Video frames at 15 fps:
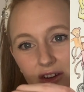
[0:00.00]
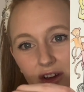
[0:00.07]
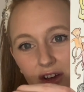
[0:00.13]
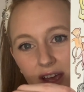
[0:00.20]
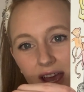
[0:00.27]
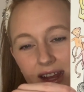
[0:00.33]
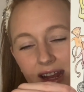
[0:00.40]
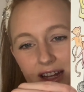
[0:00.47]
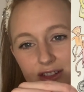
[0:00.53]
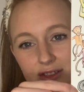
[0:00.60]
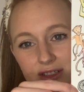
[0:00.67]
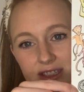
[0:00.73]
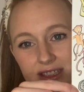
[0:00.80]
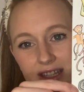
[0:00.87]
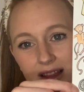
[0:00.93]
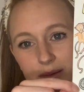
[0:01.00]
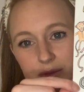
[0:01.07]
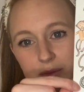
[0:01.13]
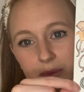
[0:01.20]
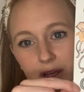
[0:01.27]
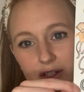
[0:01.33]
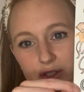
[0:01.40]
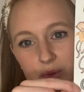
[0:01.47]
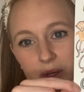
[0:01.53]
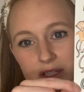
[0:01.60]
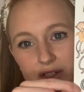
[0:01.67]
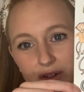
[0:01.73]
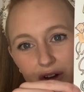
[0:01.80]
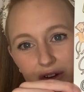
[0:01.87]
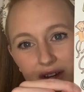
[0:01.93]
I'll get an adult to send them to me on
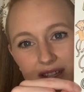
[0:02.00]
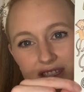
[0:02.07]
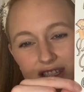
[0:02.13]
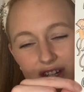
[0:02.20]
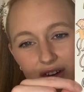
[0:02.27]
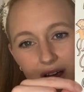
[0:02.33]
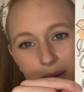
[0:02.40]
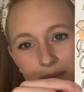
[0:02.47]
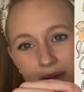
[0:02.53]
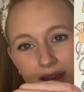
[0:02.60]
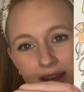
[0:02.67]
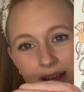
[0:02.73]
Twitter or on Instagram.